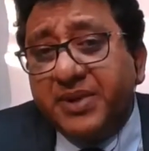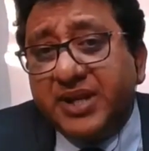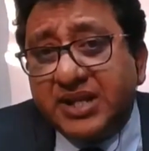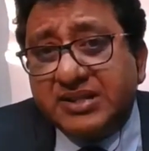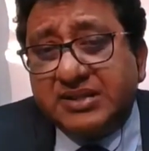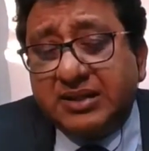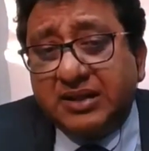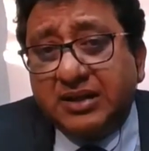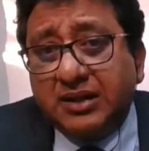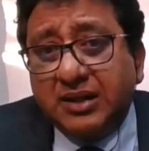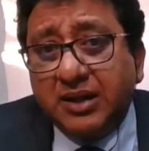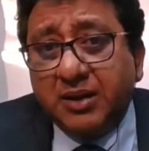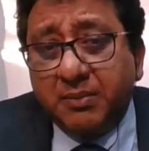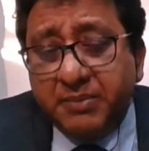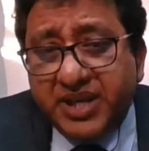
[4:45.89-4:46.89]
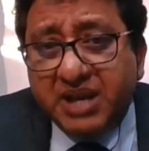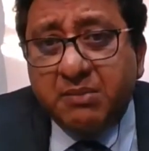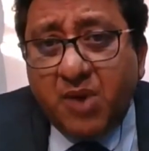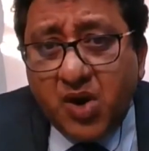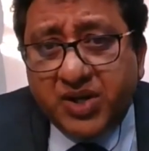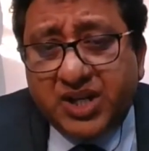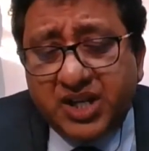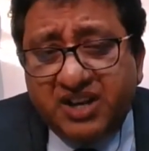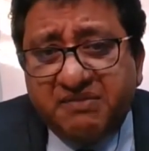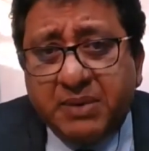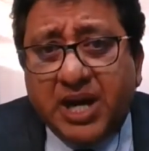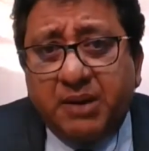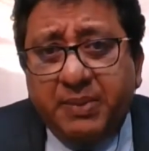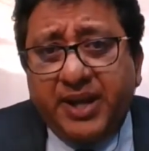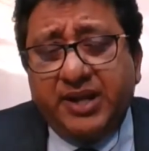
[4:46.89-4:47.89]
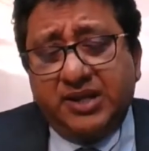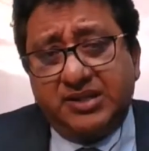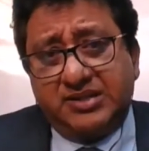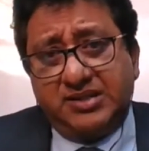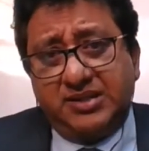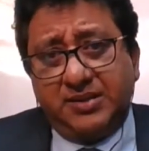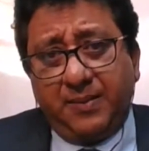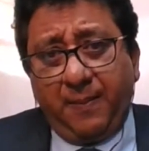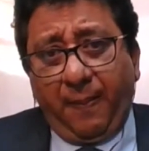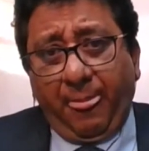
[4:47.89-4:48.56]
Minister Mia Mottley of Barbados.